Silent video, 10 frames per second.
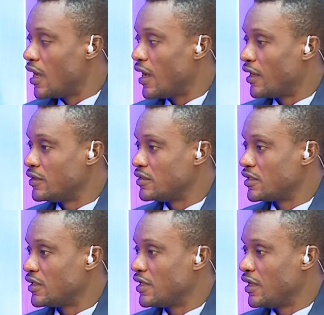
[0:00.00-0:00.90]

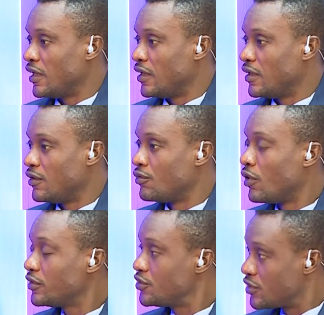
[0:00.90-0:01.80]
and they
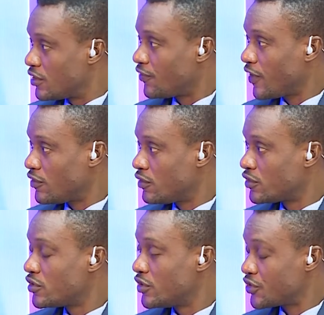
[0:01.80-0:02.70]
run to the
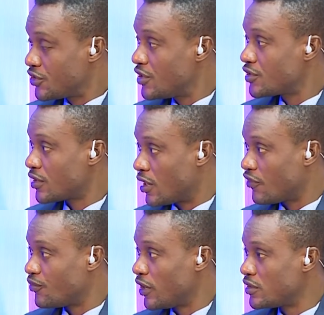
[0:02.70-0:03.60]
federal, to the state
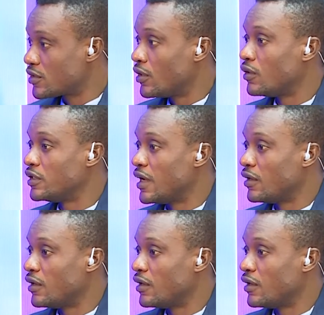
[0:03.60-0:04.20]
government, or the